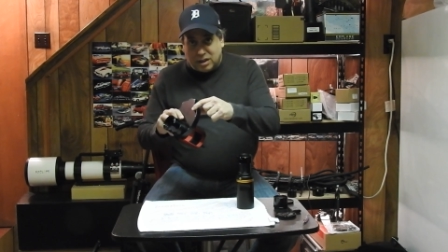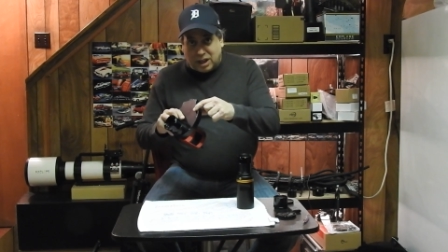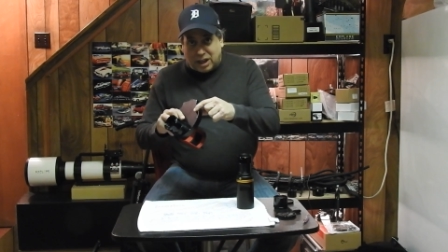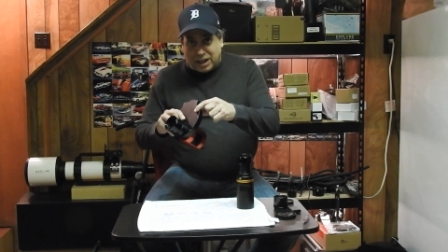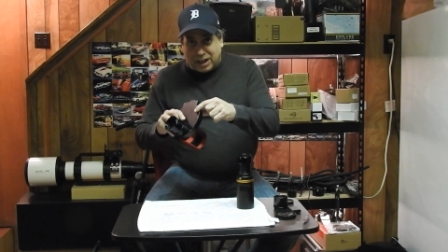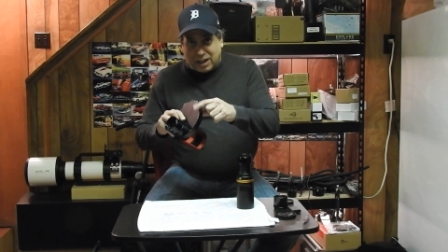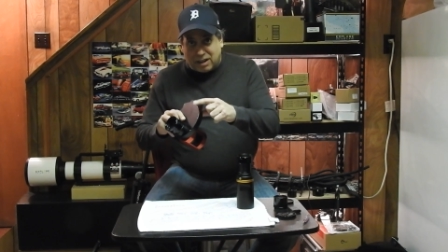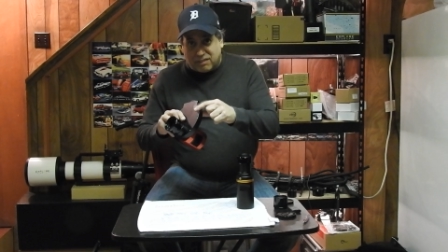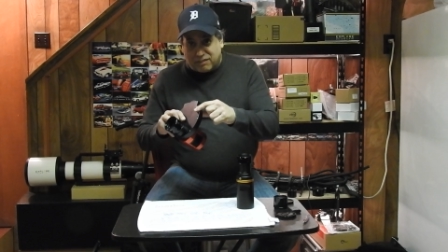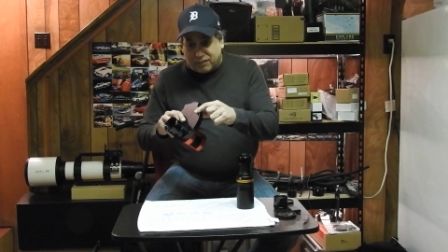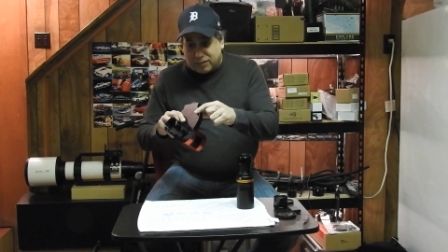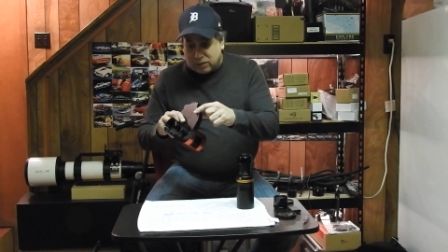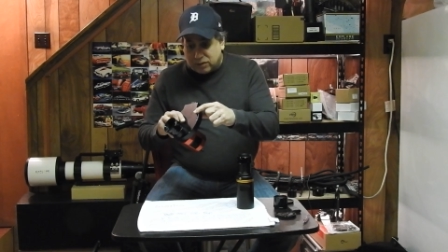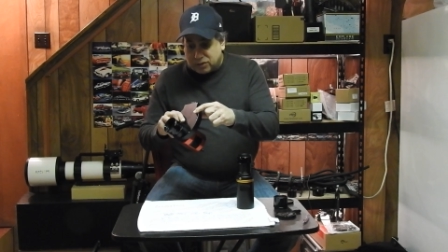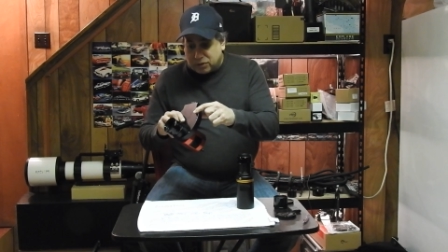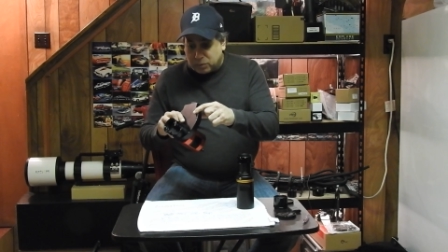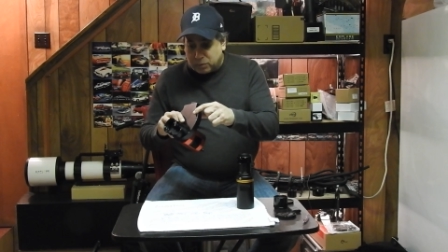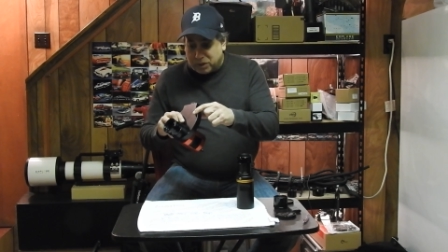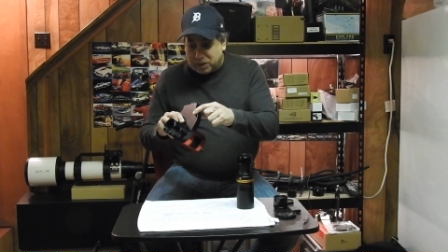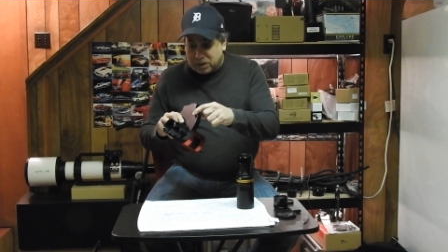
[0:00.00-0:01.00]
I got a
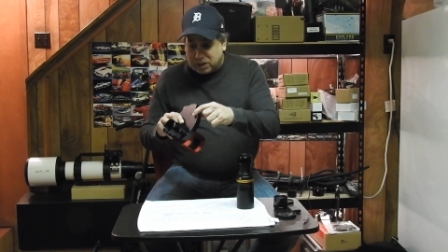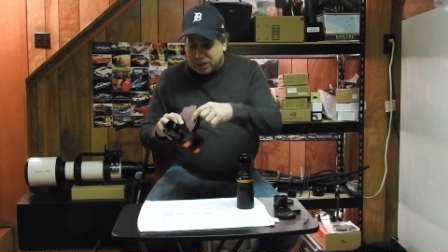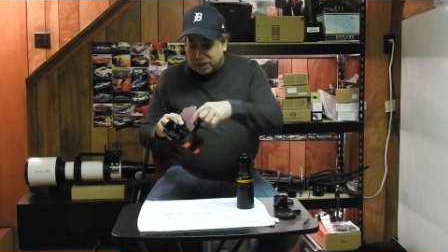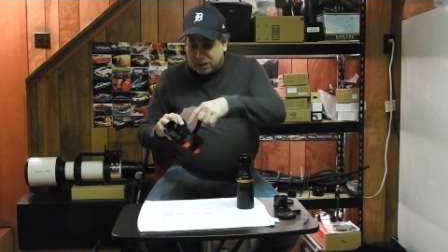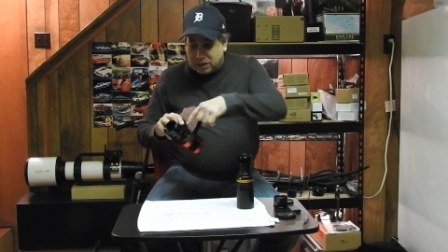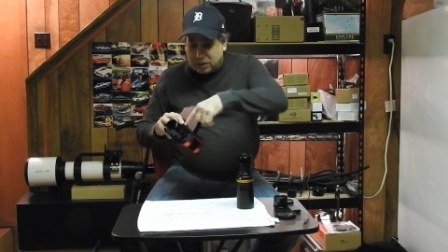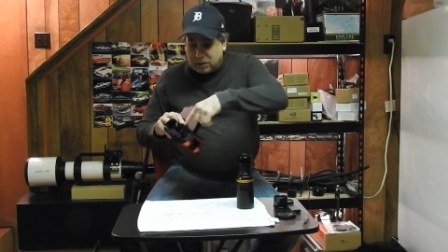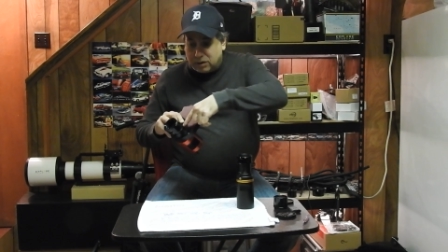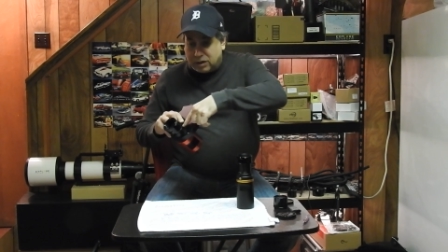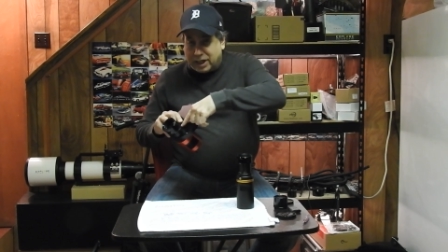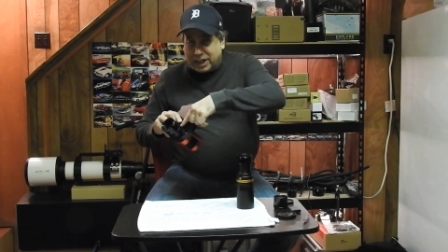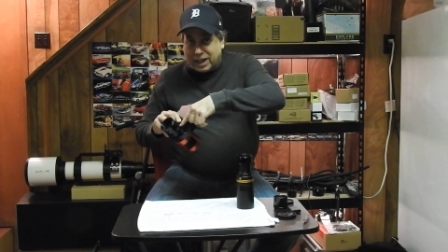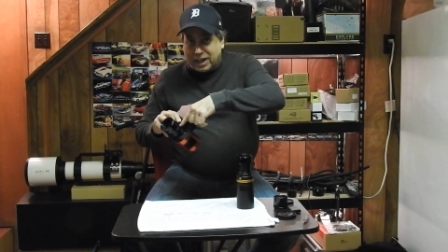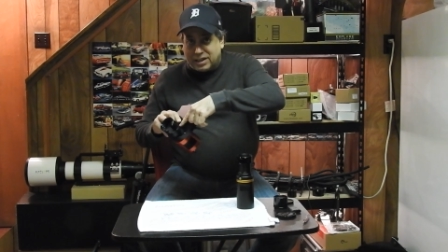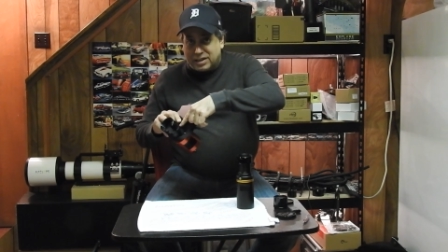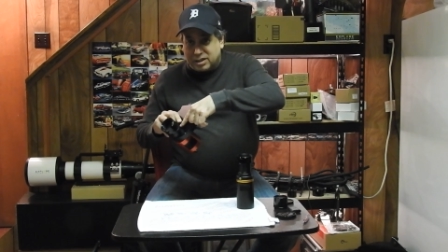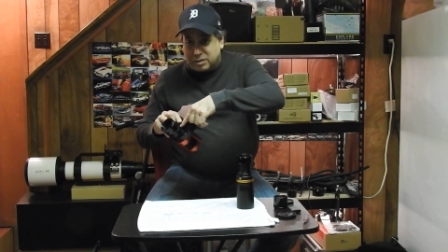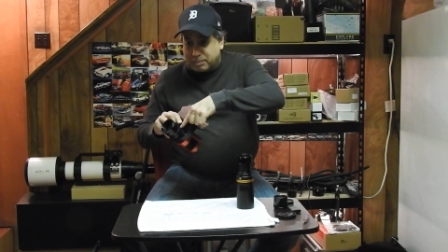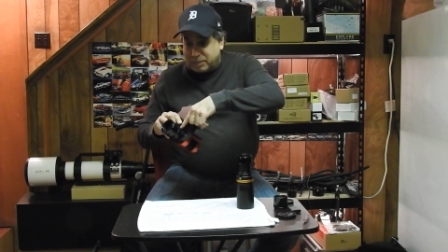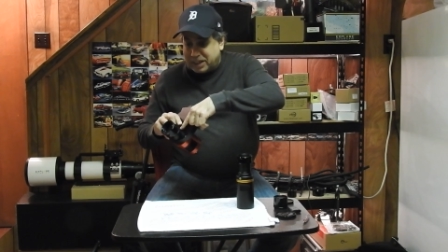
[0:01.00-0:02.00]
filter wheel here, I
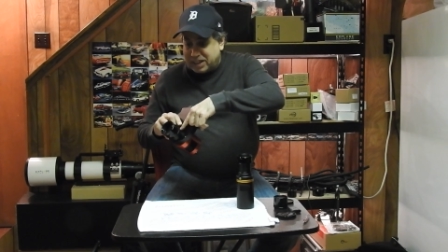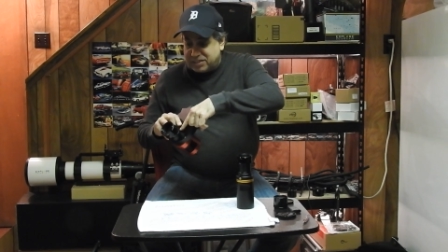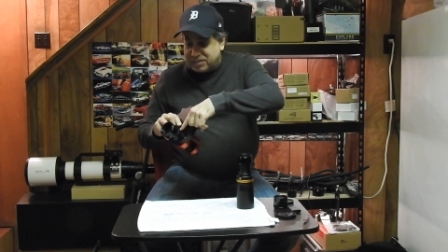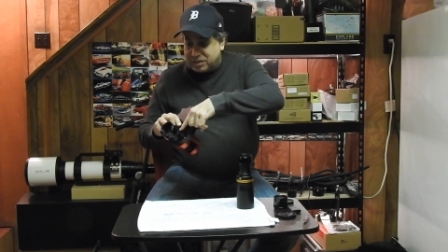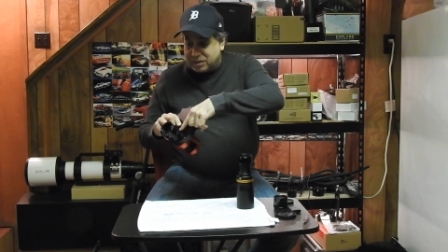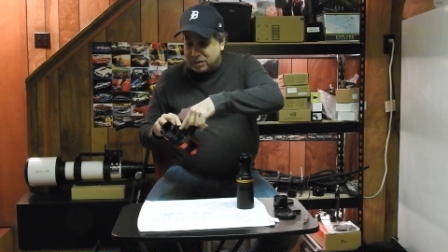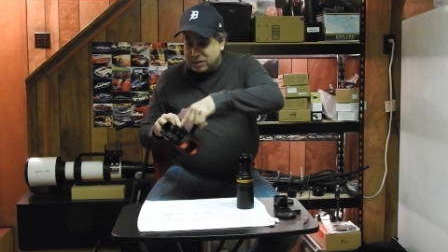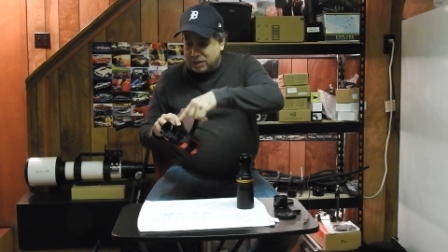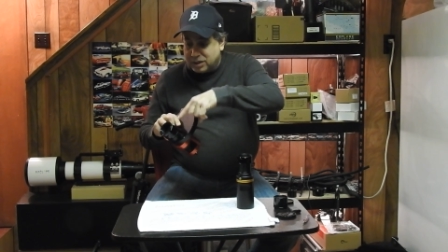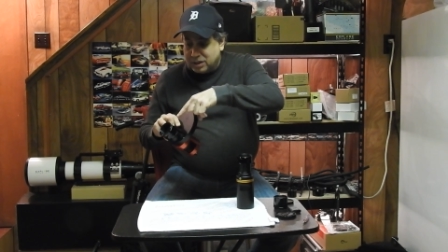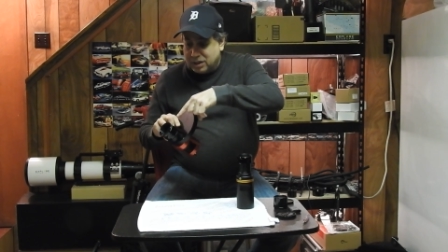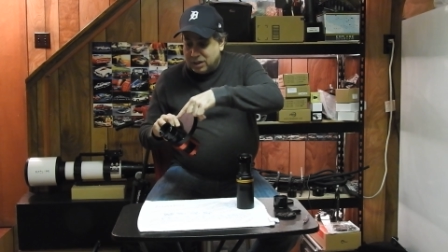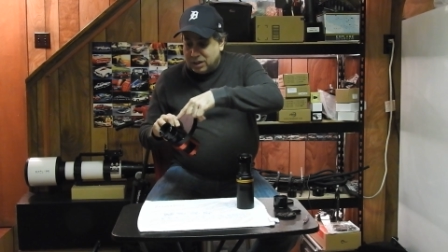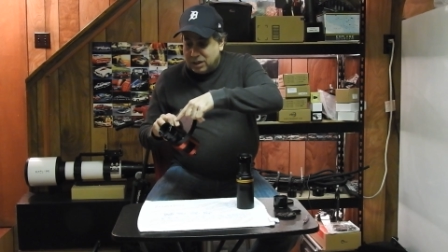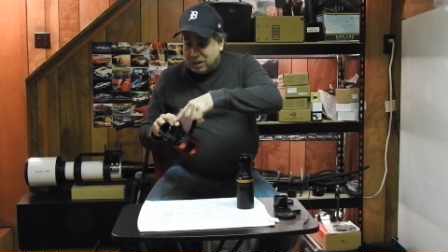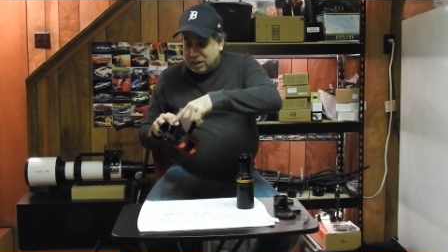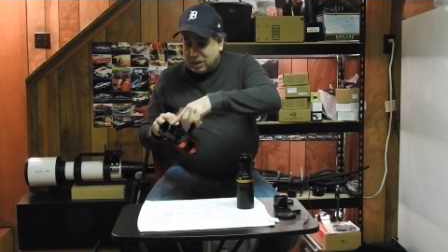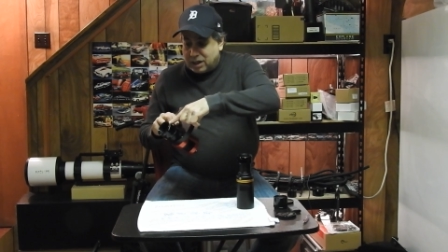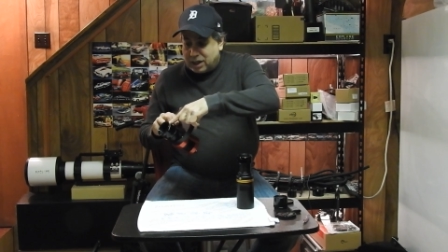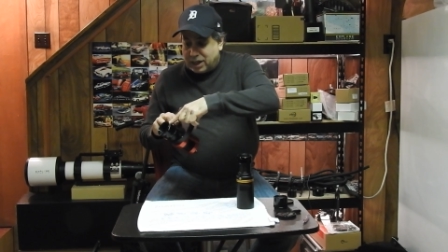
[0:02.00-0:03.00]
got a spacer,
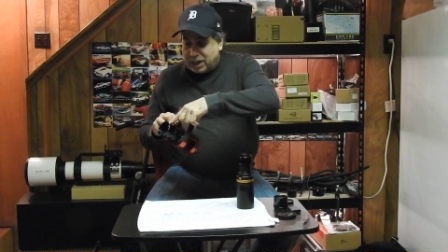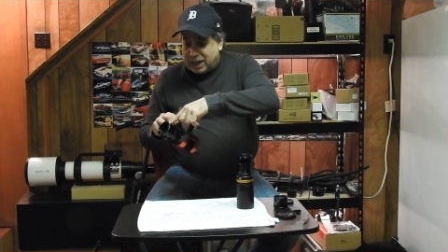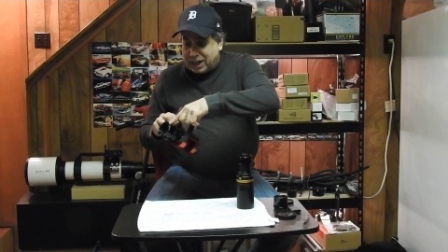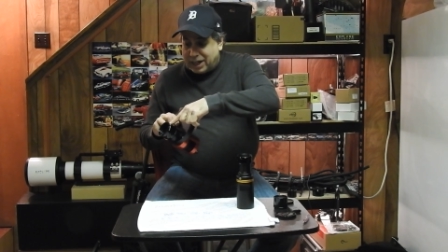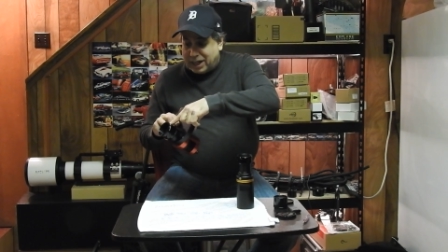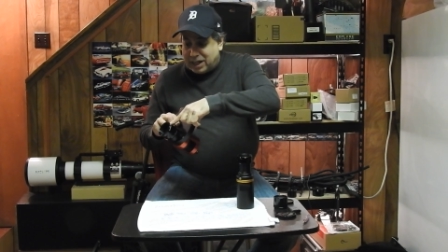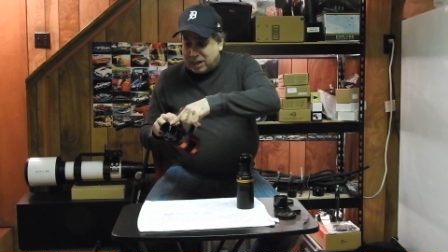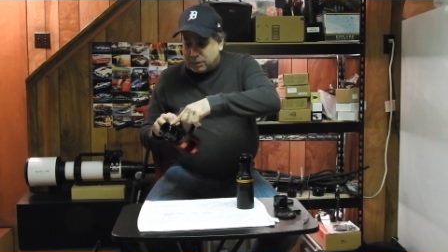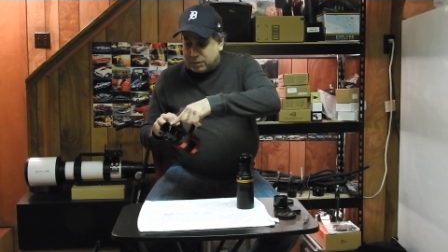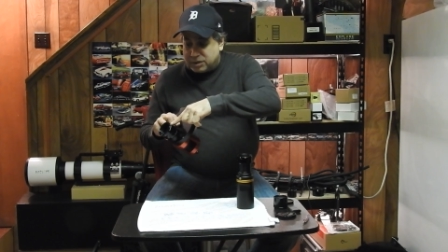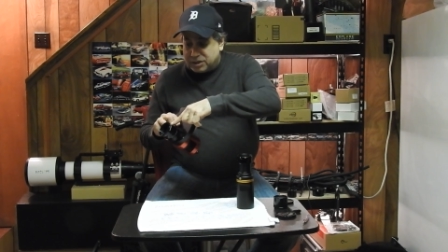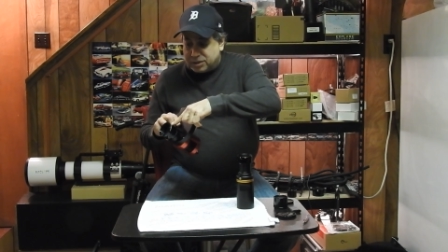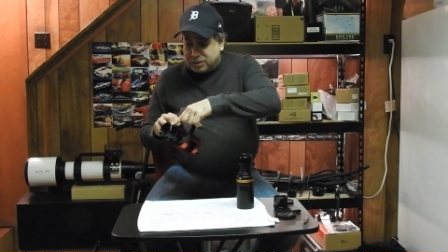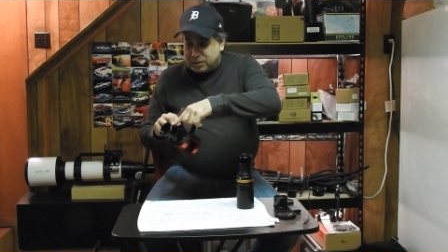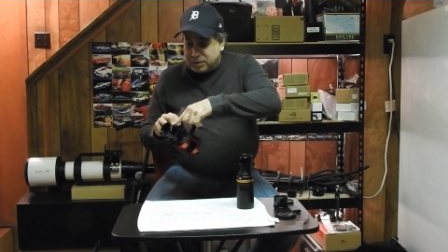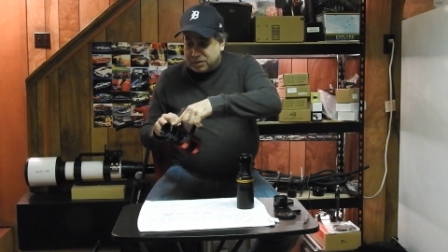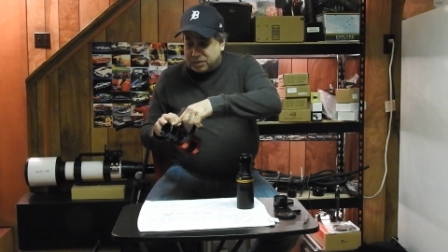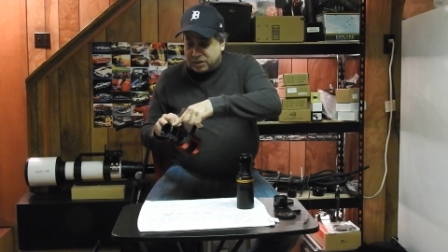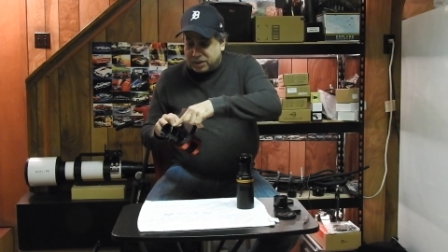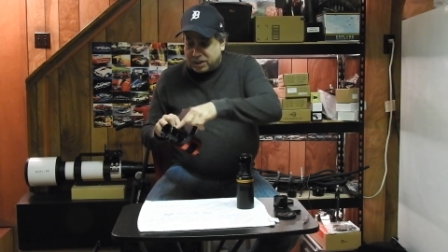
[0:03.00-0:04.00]
and I got a
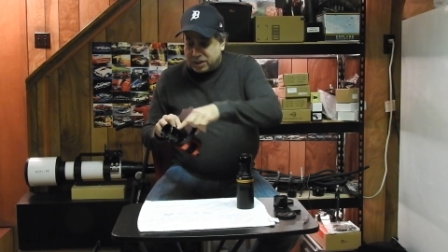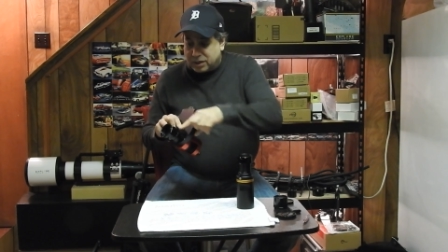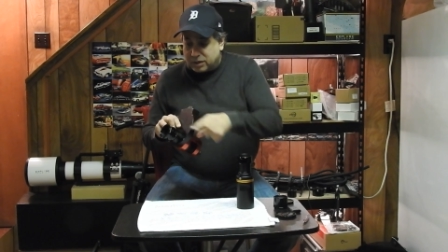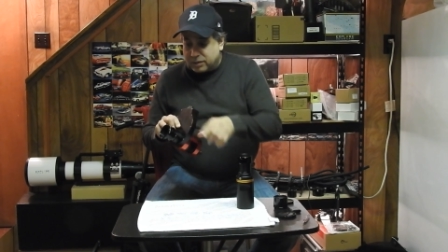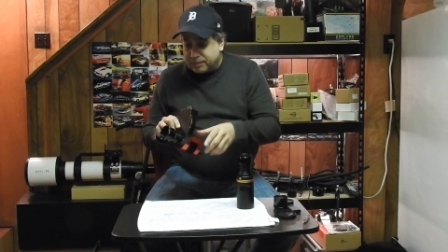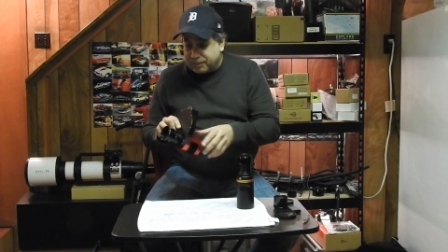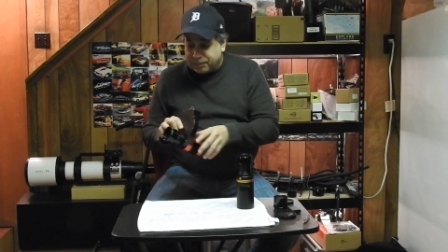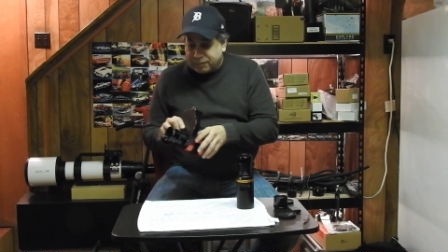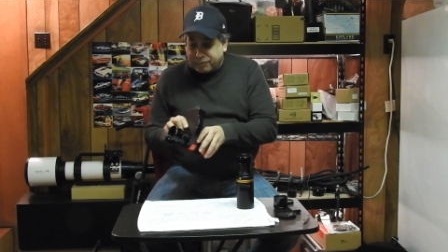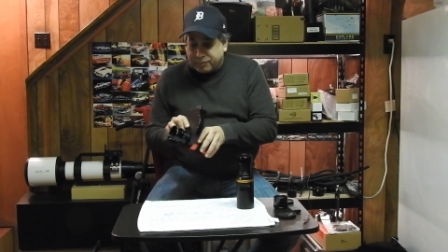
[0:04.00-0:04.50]
reducer here.